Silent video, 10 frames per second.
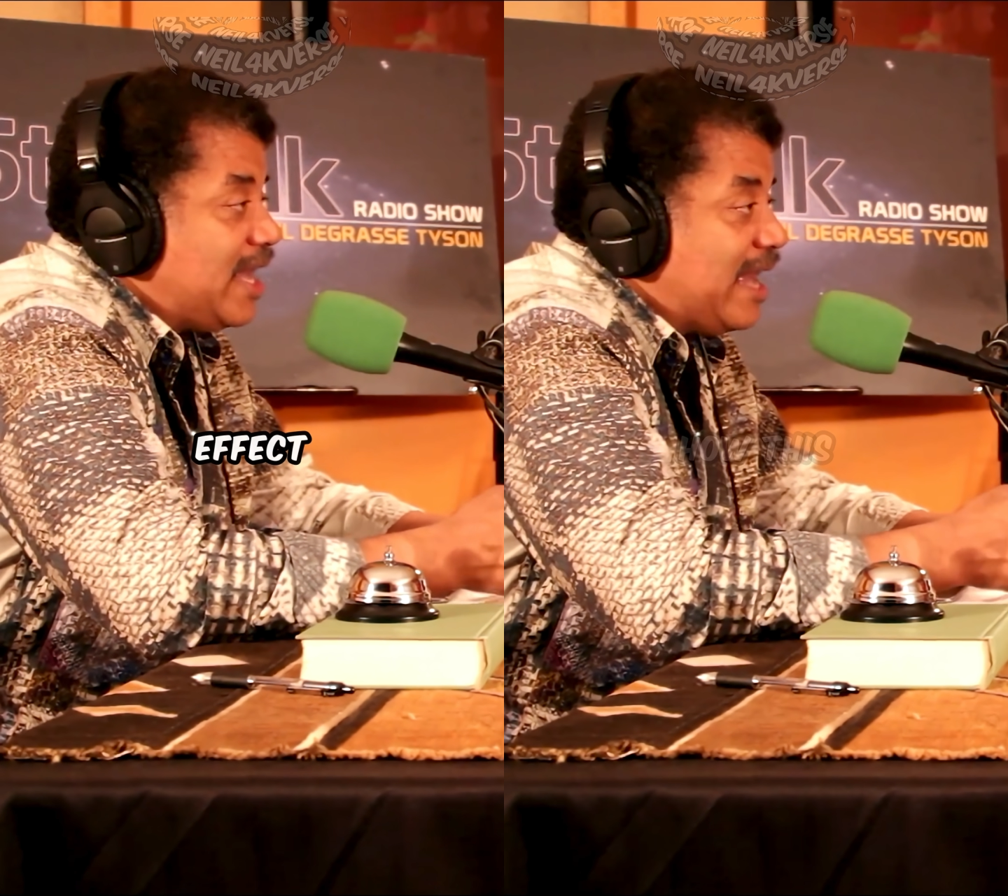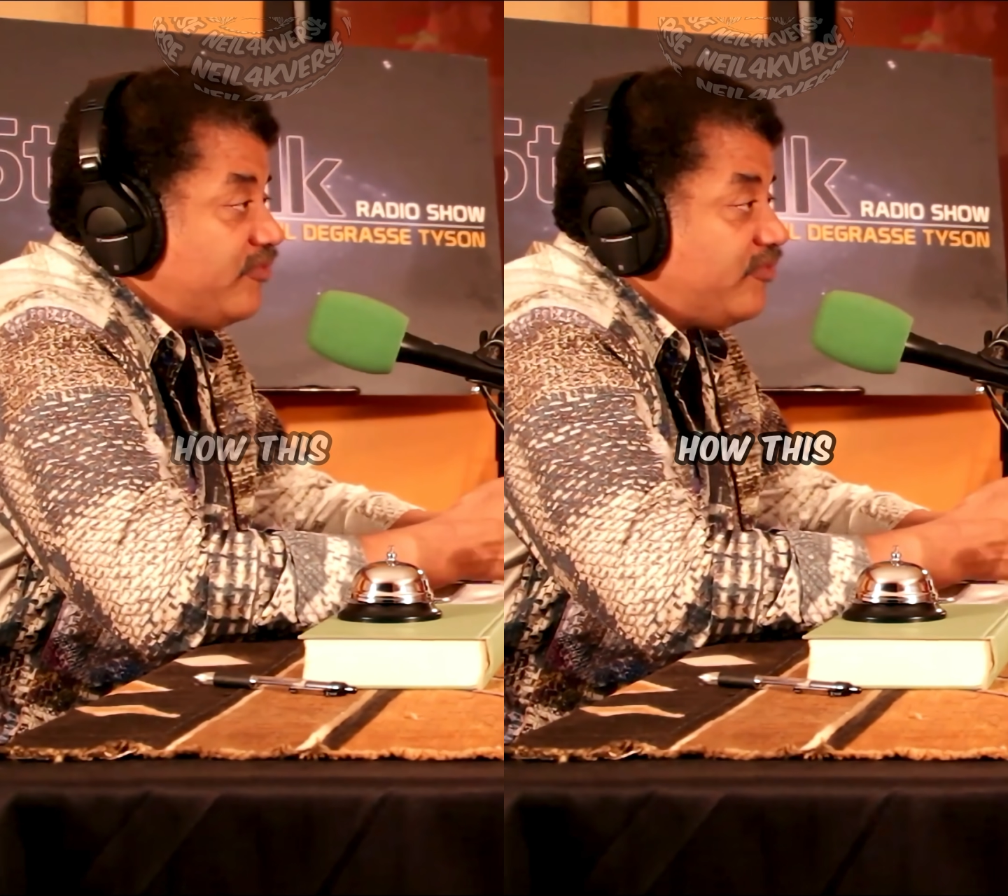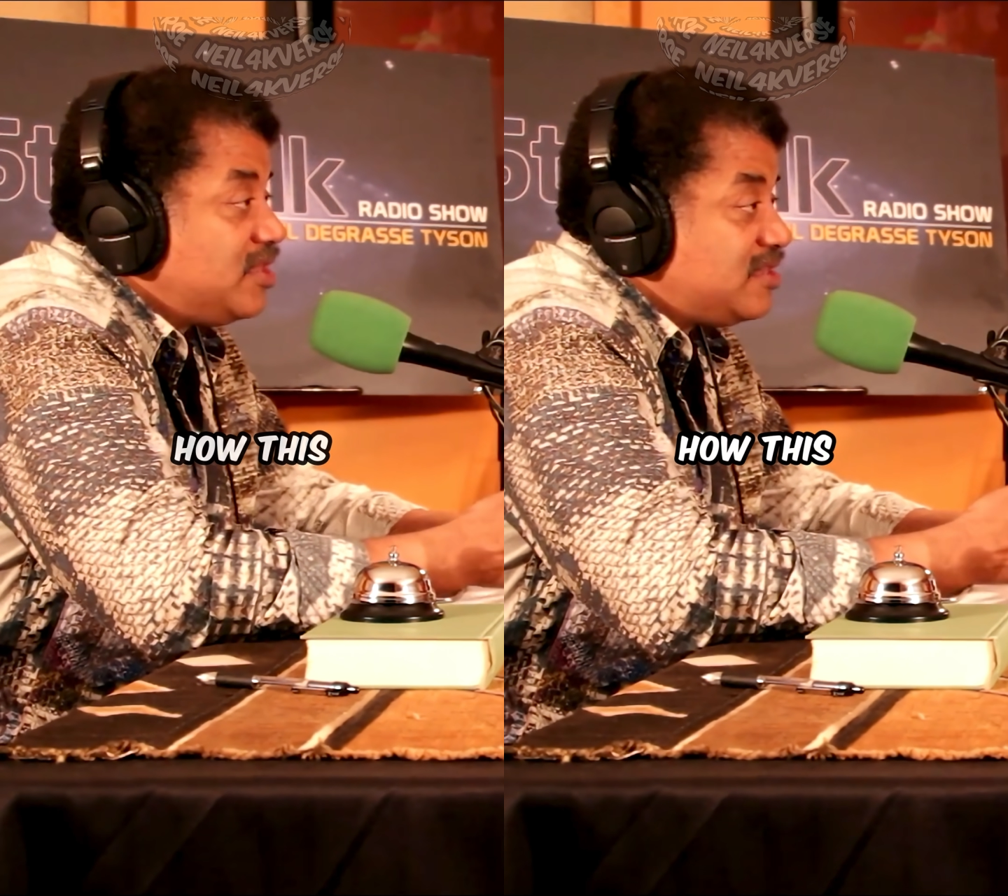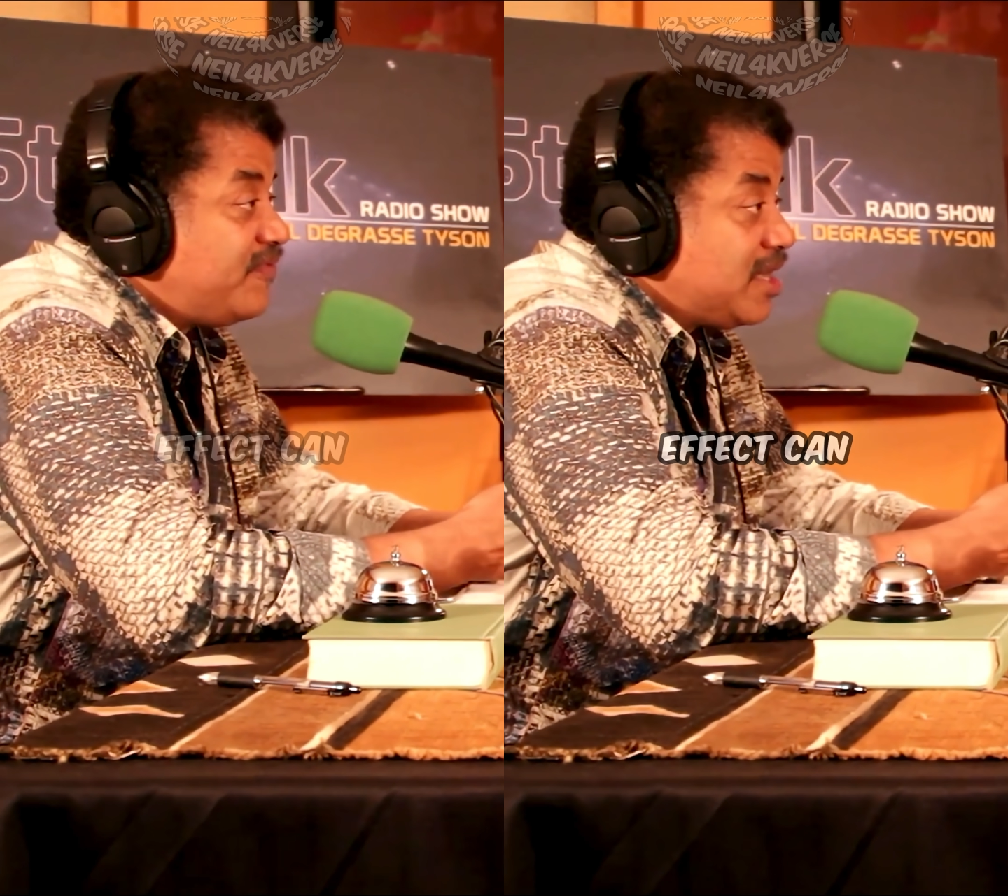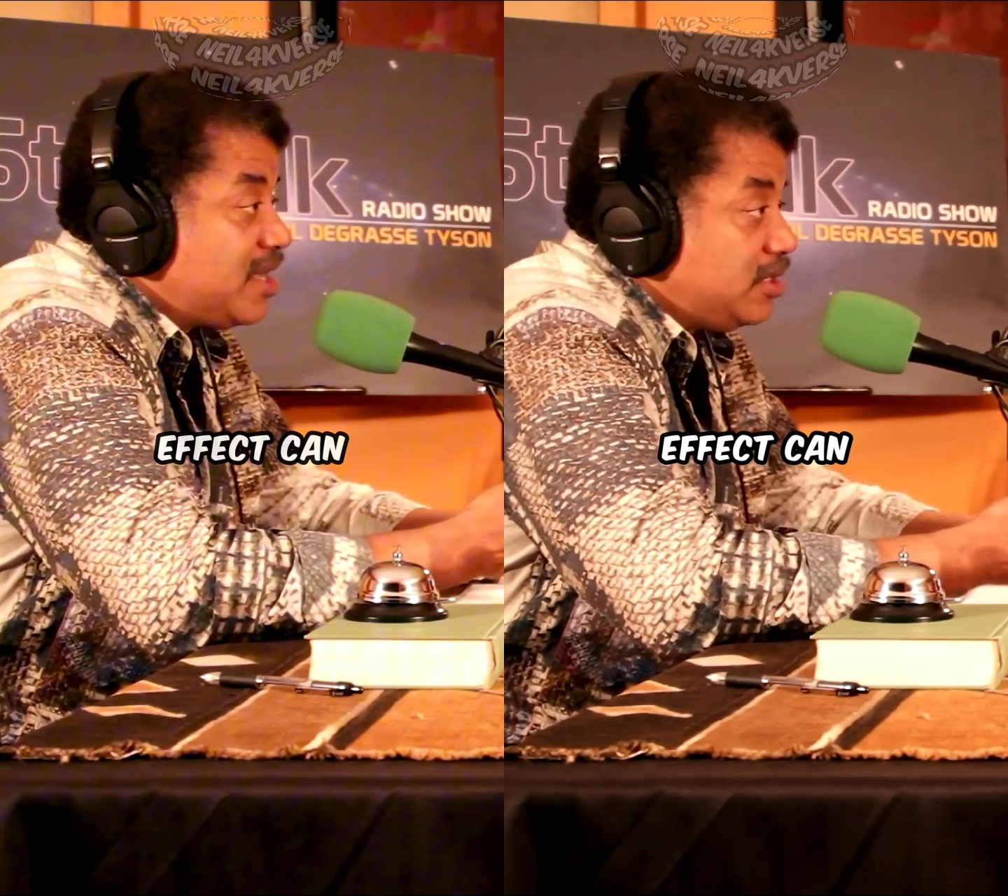uh, how this
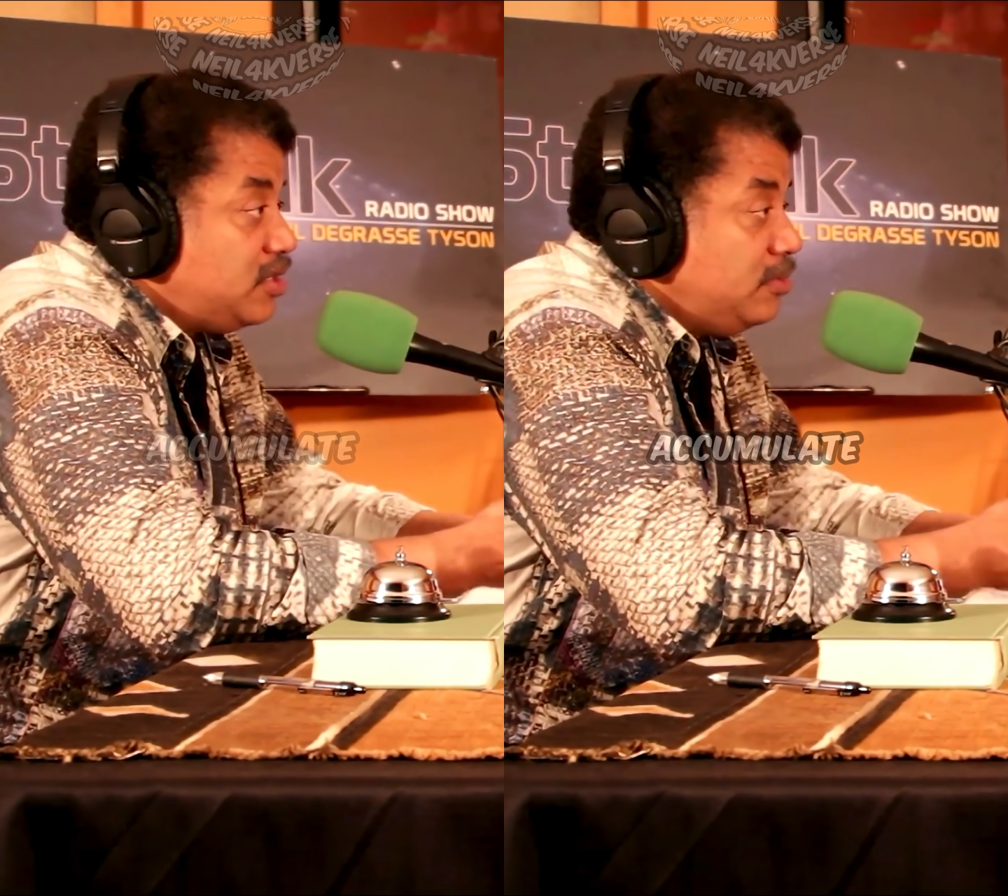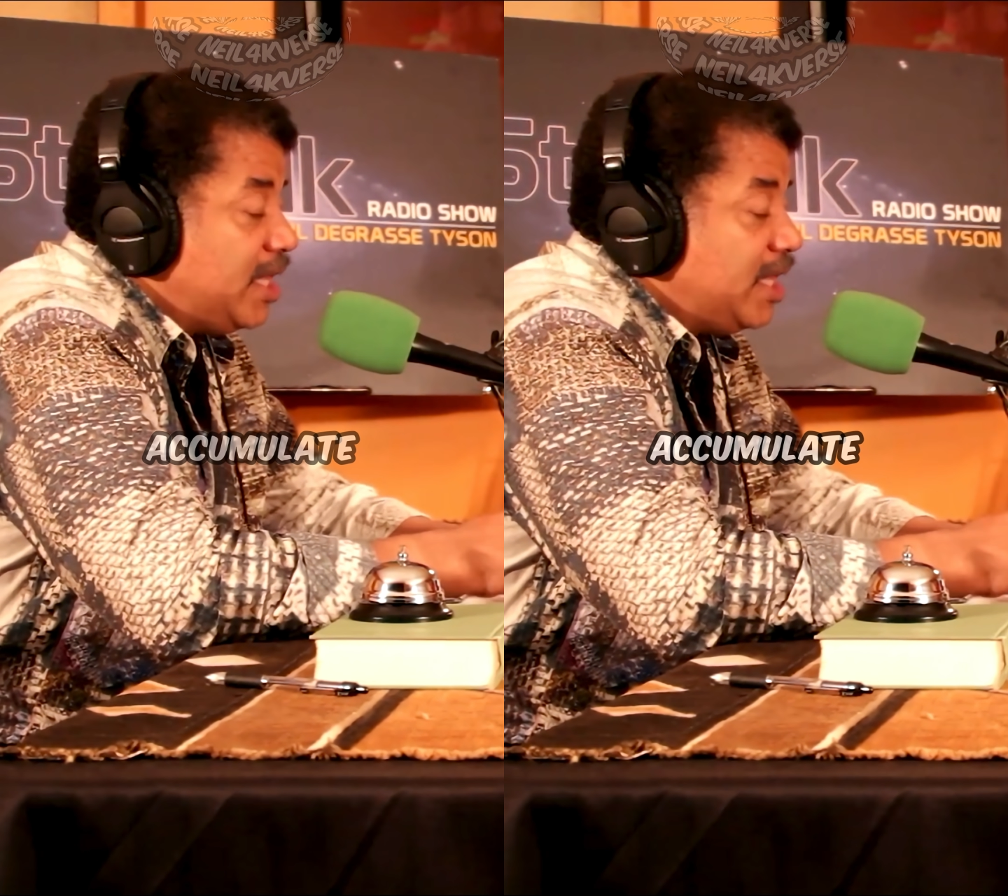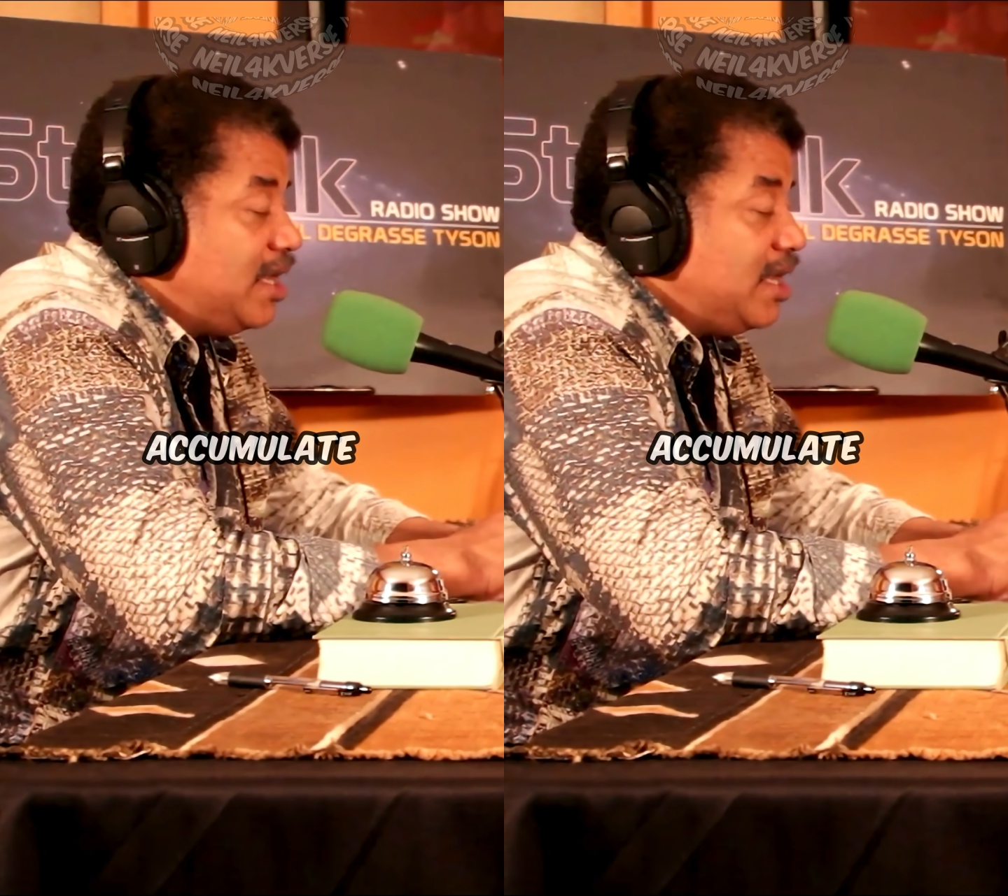effect can accumulate,